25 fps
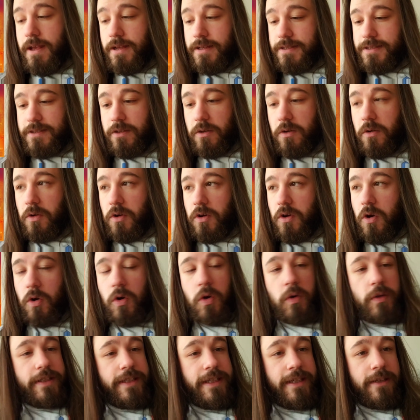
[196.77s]
So
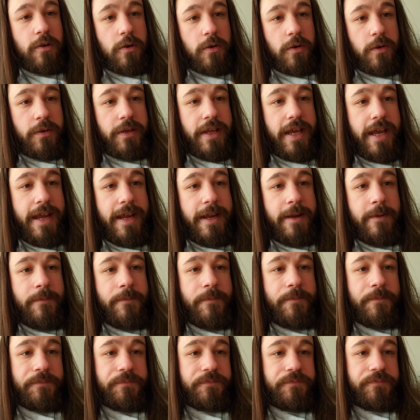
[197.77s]
Kokodi Kokode,
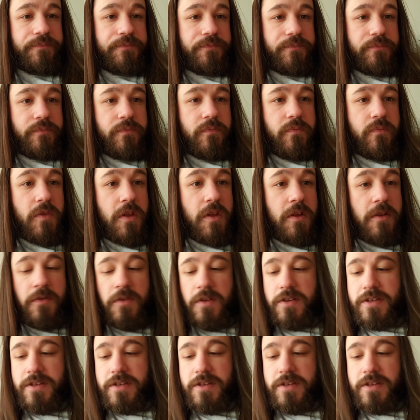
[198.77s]
the